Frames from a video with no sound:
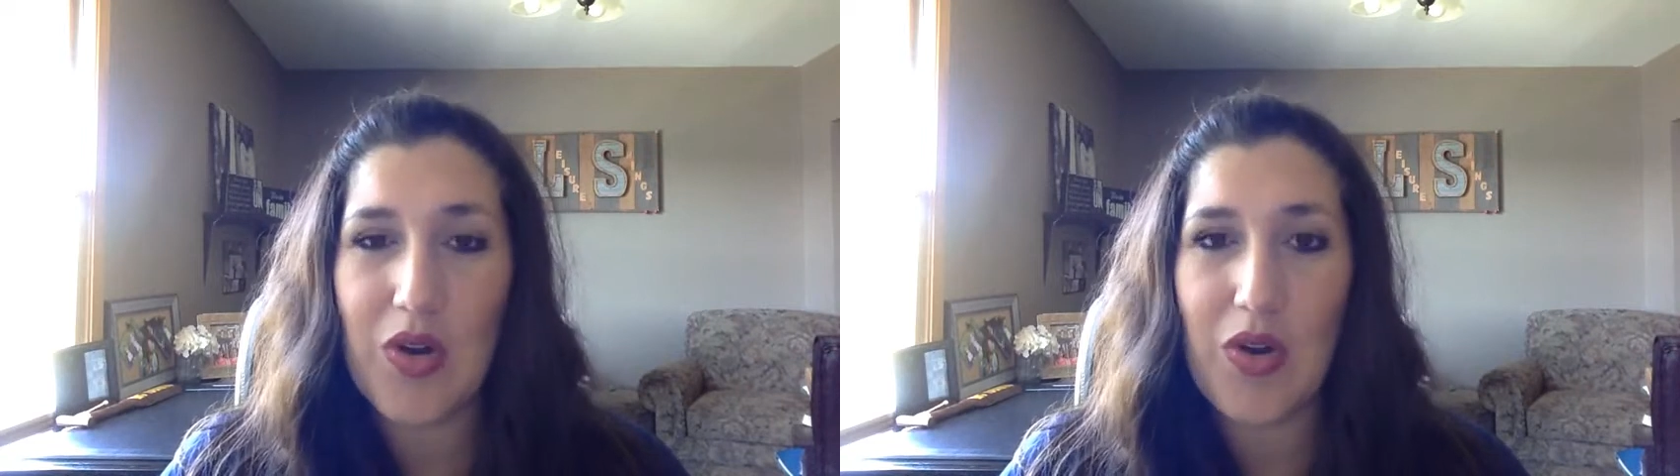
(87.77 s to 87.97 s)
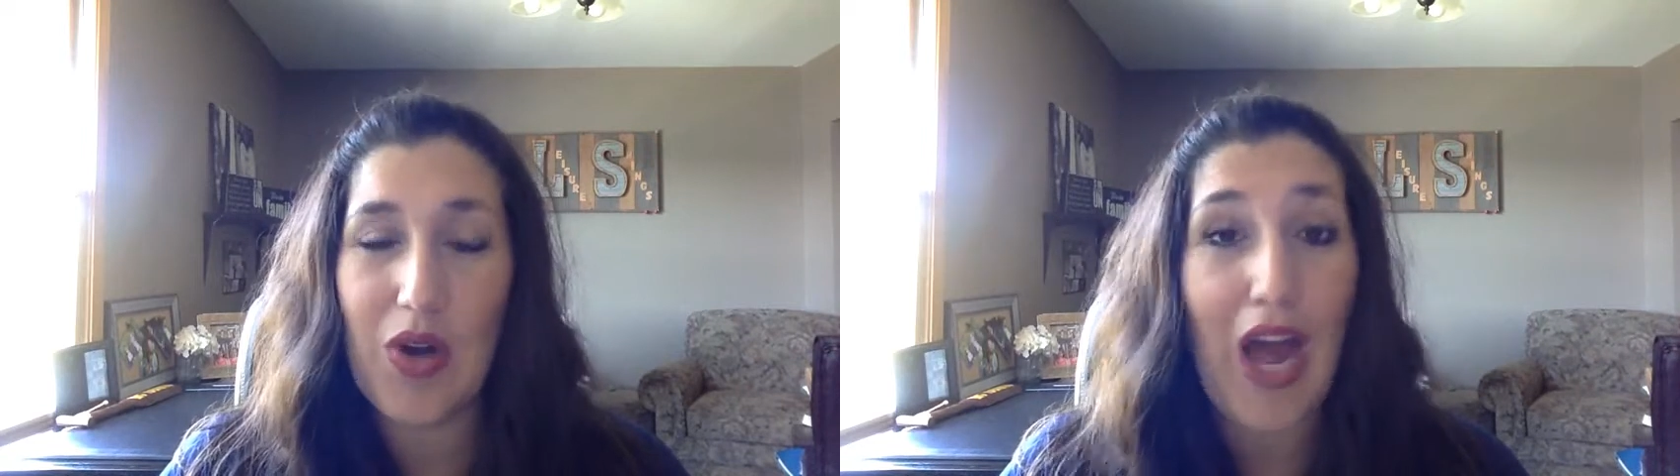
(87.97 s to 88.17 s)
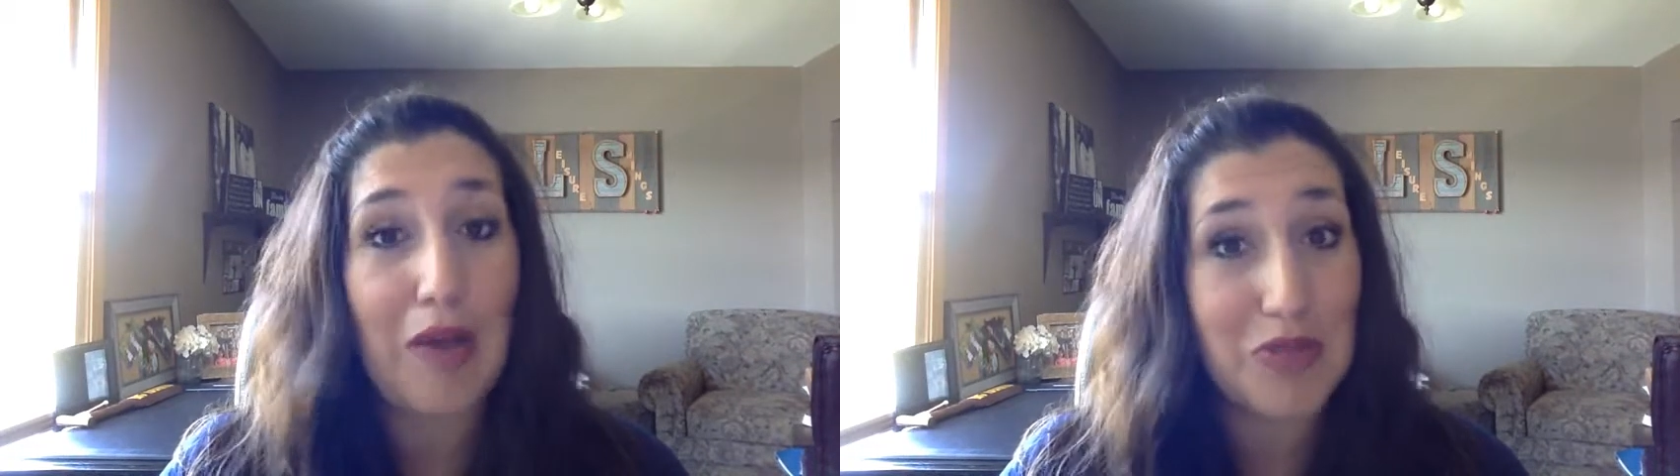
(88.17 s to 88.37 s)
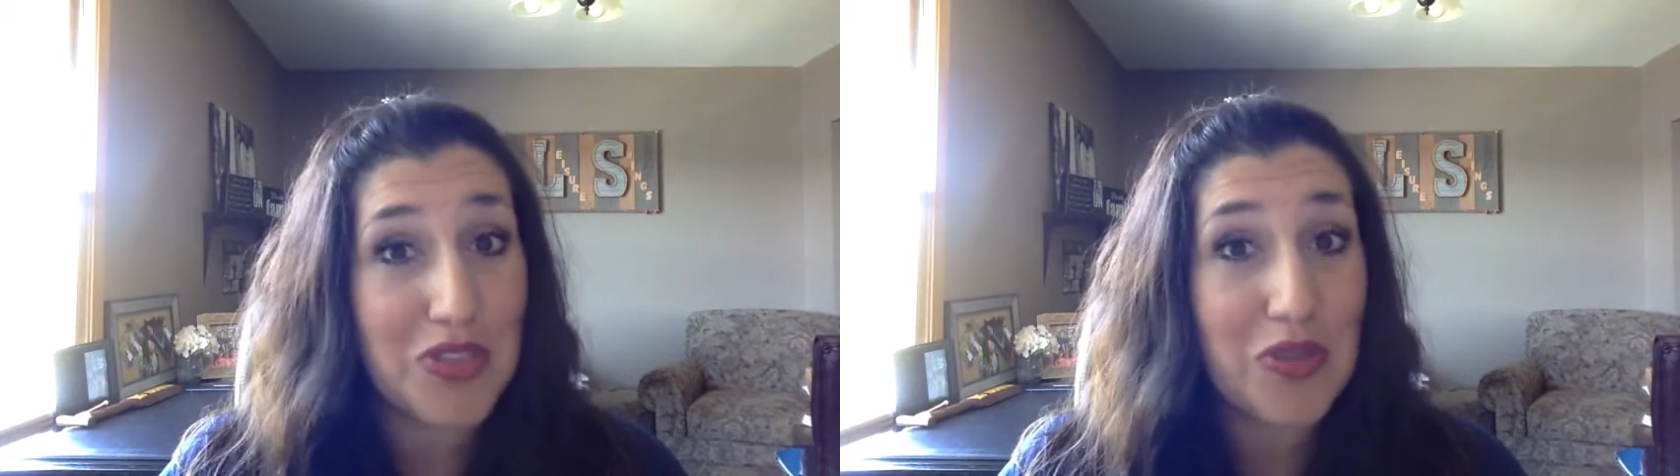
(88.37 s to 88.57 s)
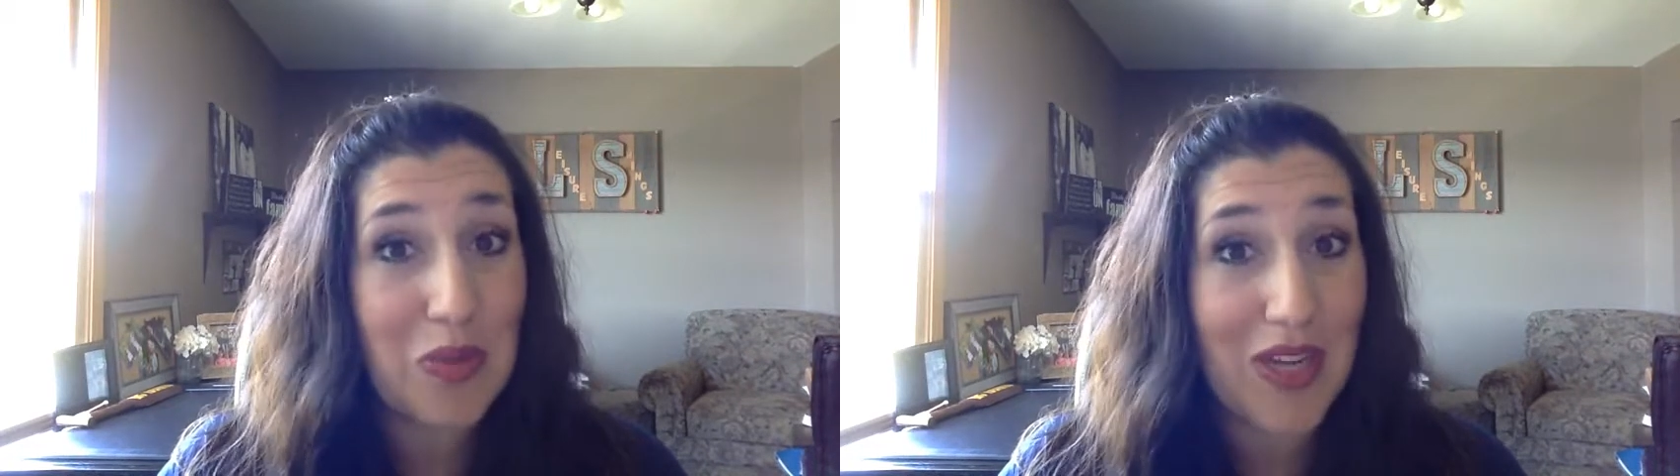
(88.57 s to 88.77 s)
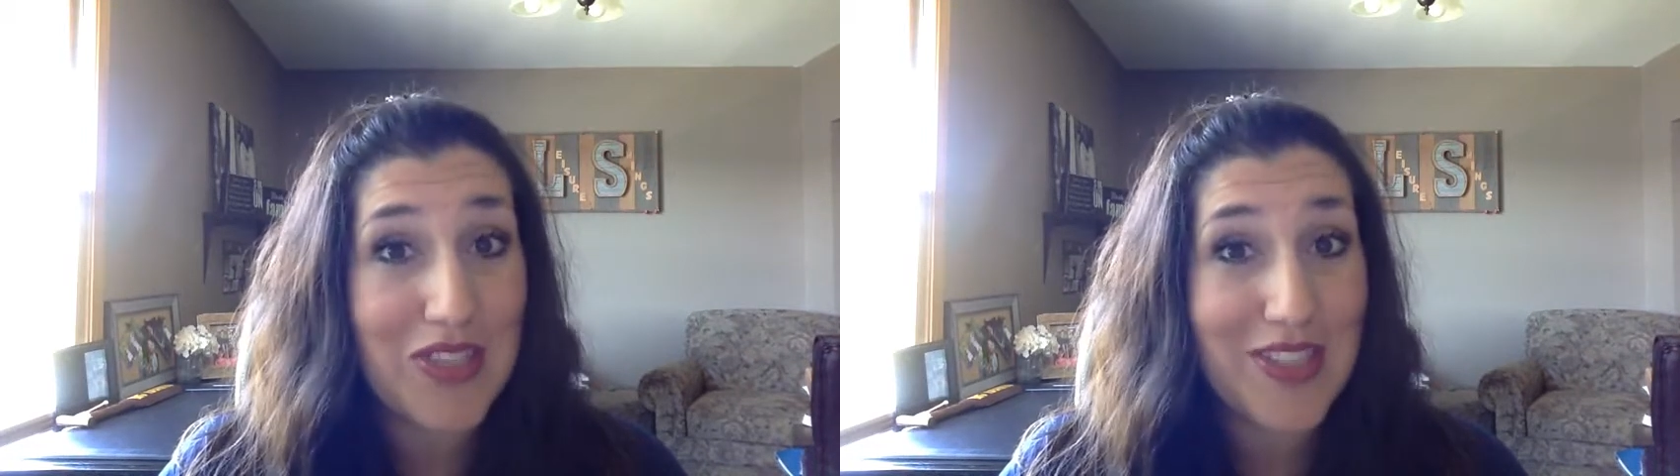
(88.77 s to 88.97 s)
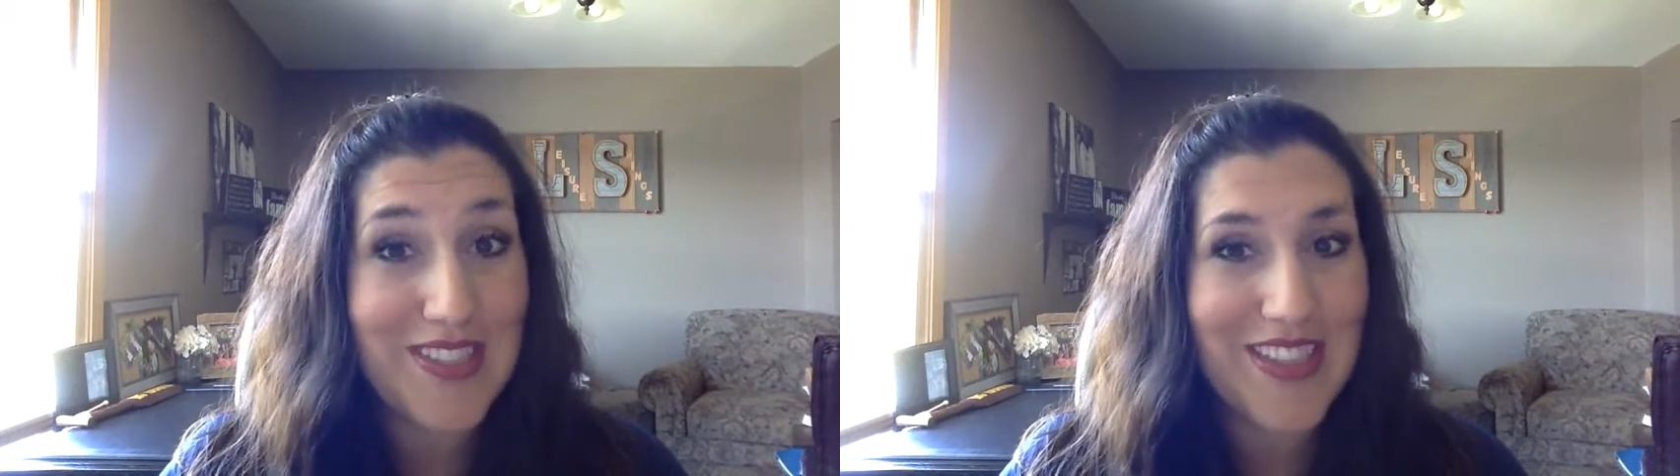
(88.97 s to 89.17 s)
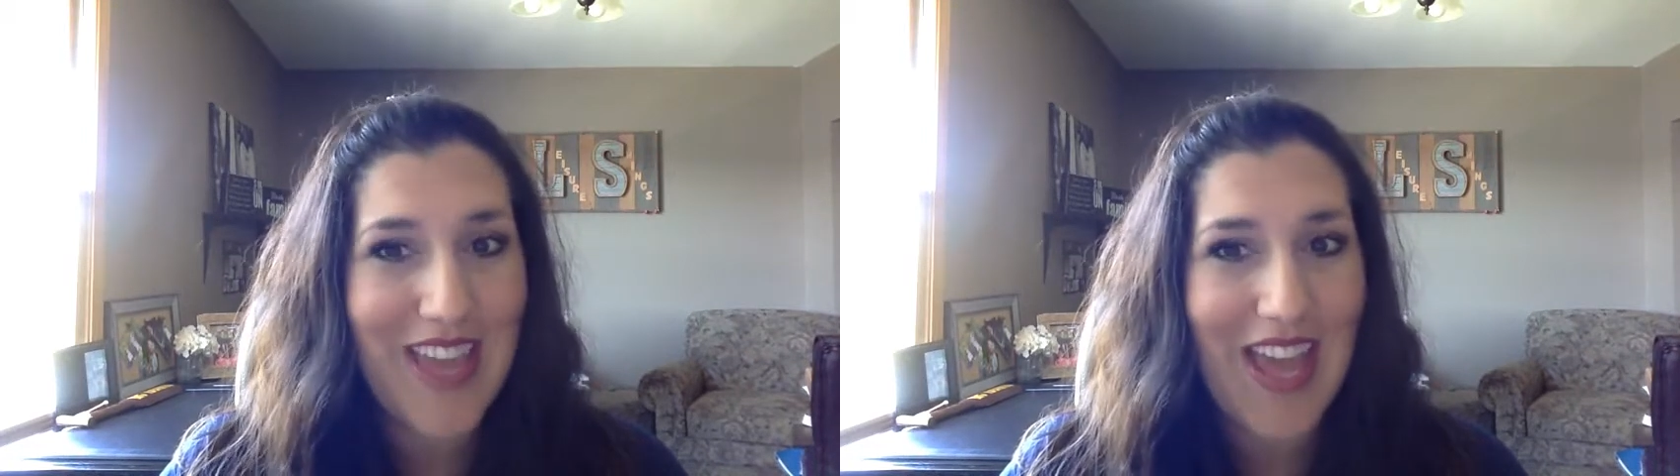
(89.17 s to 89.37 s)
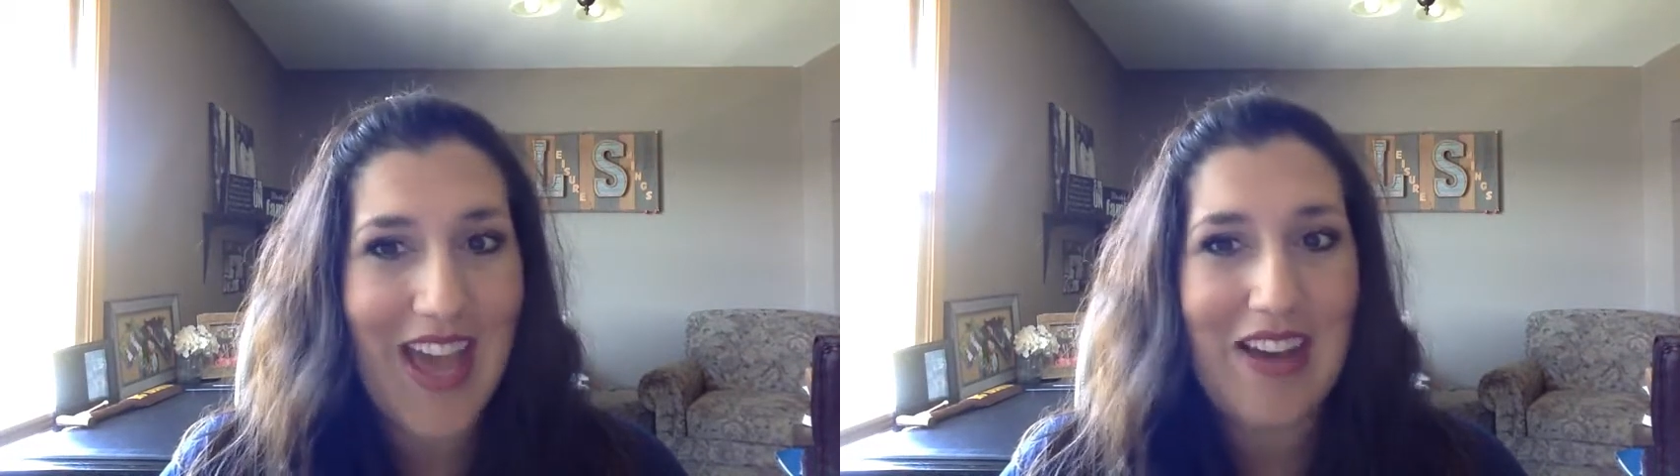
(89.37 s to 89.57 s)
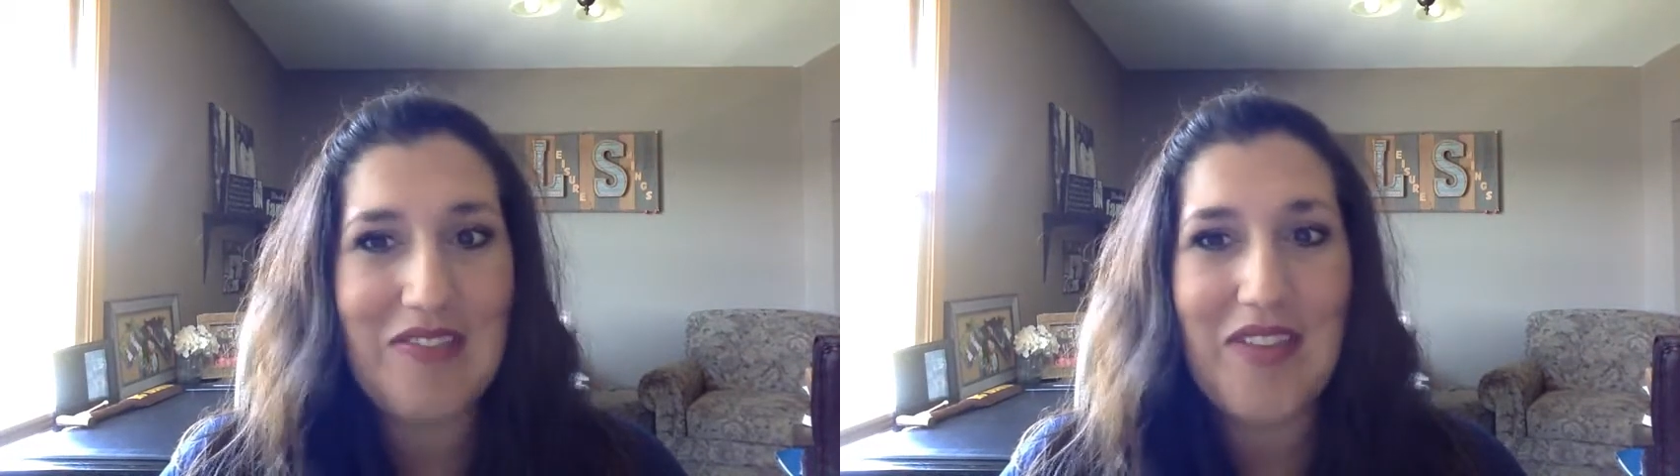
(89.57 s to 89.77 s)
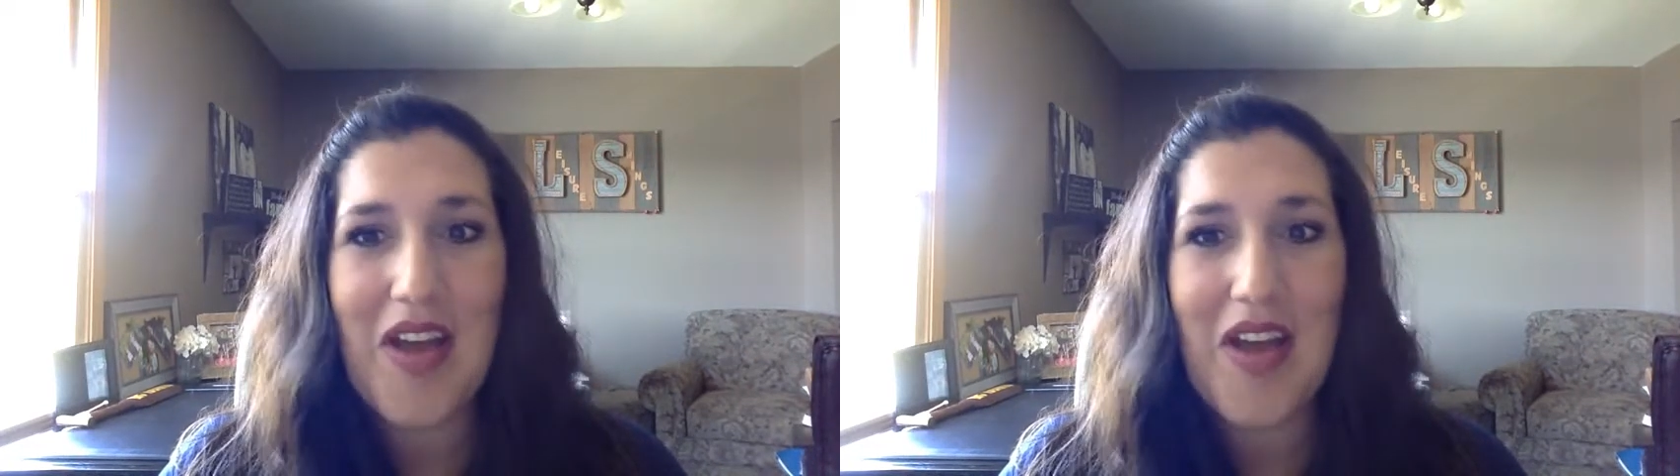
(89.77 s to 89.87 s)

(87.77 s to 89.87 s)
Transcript: or options of projects that they have